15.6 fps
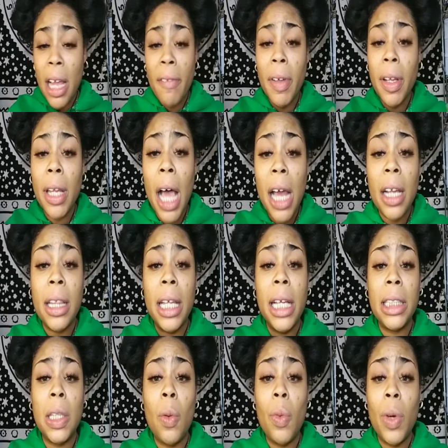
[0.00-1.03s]
of a lot of
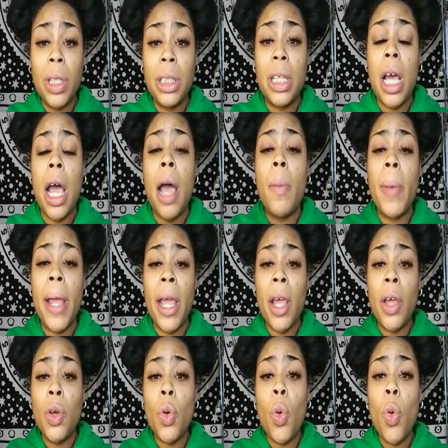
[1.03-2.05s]
things at one time,
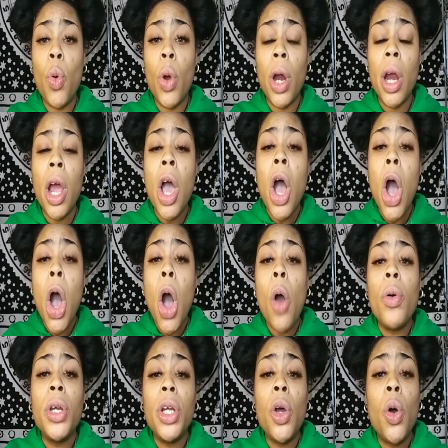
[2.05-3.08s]
and or
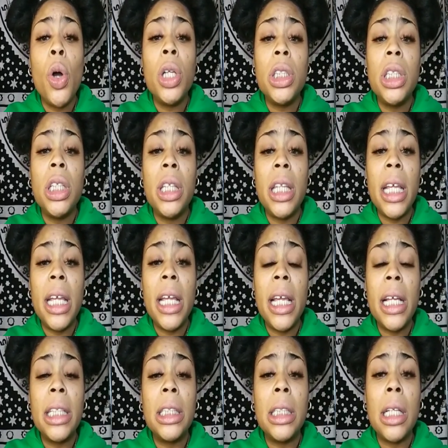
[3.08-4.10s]
holding on to
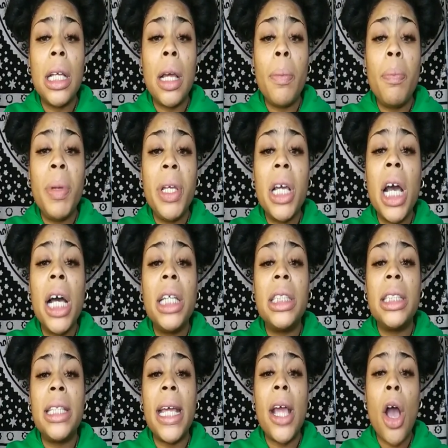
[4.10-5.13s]
things because
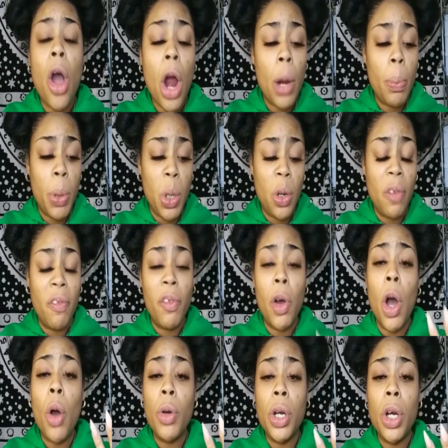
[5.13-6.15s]
they are beautiful,
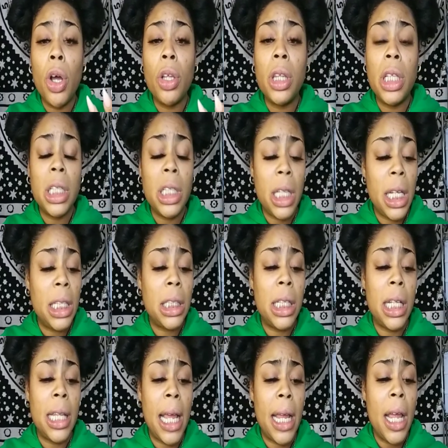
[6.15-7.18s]
holding on to things
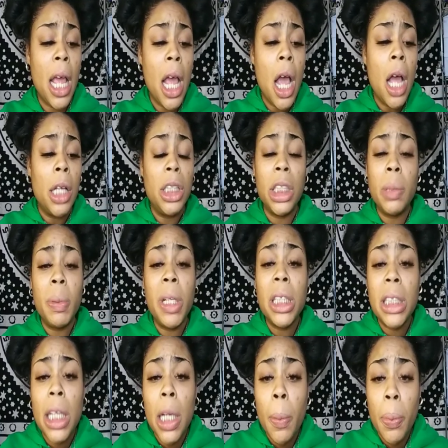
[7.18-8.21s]
that they, just because
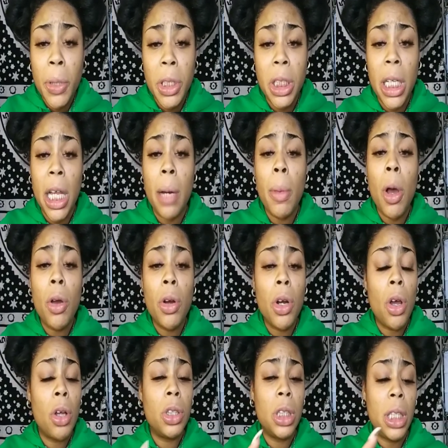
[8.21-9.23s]
they appreciate them, holding
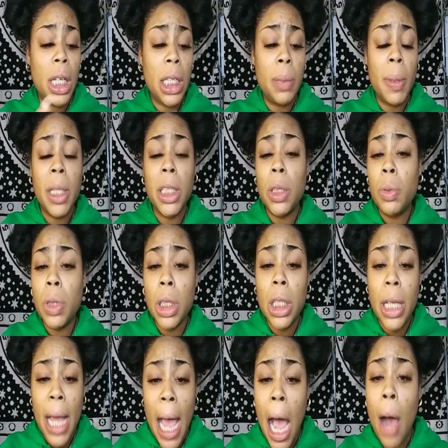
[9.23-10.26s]
on to things because it was a
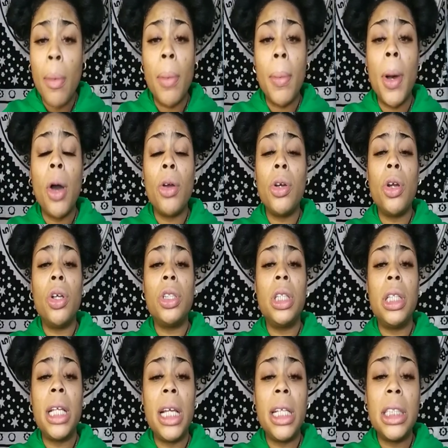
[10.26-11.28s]
good album, holding on to
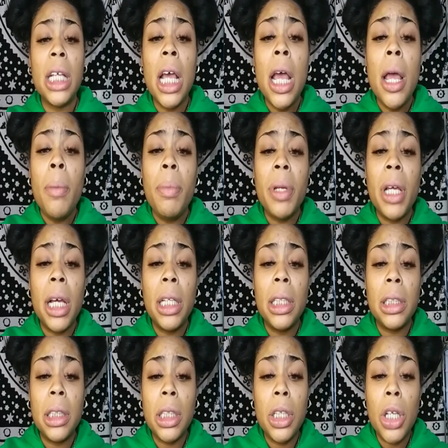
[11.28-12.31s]
things because,